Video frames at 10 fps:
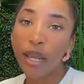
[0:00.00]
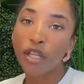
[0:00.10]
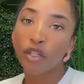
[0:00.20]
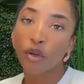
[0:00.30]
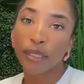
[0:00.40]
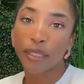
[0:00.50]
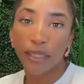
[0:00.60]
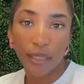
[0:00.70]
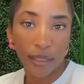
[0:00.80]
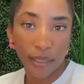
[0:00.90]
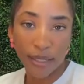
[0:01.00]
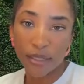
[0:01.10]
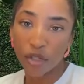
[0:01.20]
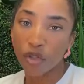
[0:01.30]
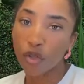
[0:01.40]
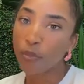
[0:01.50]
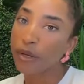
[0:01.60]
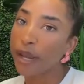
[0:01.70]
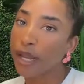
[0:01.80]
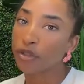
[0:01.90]
So here is a
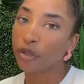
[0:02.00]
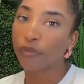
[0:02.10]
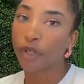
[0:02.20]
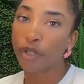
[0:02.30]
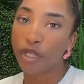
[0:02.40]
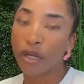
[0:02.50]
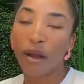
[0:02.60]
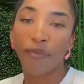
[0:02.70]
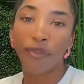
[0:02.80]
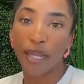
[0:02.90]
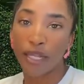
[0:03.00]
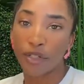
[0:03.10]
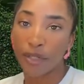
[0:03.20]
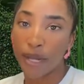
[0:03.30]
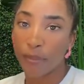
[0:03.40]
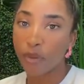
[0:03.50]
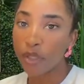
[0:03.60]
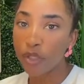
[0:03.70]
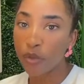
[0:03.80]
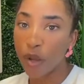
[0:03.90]
supernatural version of the HD lipo
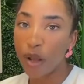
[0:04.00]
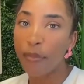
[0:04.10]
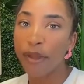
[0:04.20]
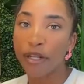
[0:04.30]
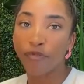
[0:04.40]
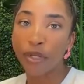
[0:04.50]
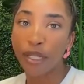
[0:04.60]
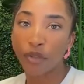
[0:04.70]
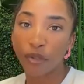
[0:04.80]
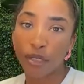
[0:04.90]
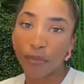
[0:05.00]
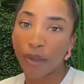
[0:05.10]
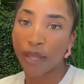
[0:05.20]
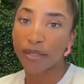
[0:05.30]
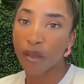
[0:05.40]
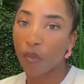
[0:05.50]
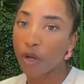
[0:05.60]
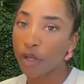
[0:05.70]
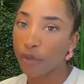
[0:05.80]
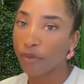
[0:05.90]
as well, but it really and truly depends on what your